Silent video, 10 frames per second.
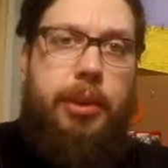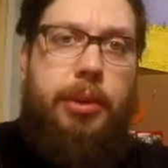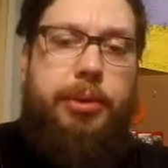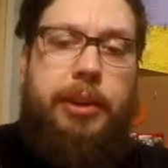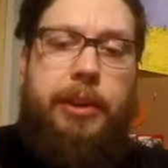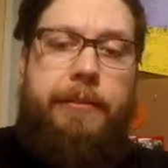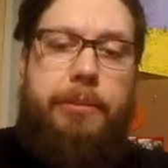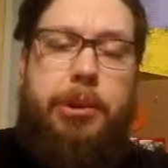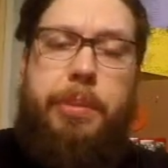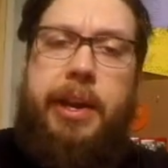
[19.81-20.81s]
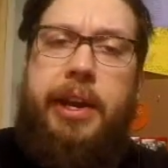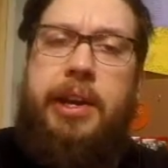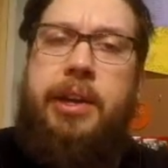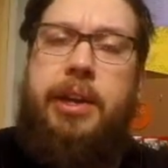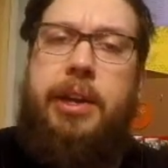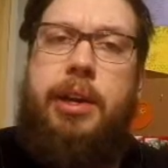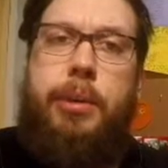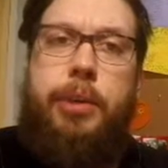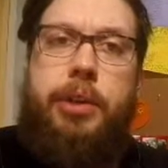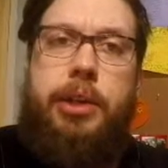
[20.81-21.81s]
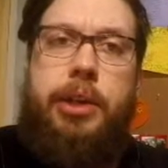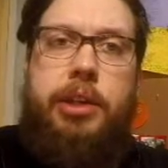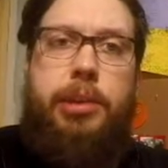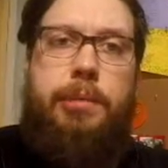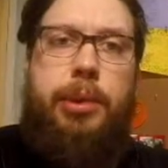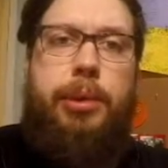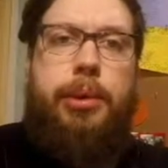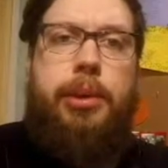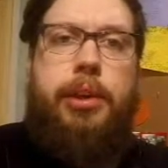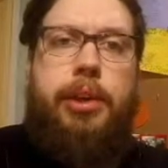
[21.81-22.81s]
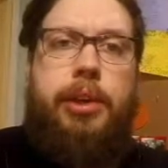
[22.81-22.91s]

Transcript: can only get from Japan, where each bowl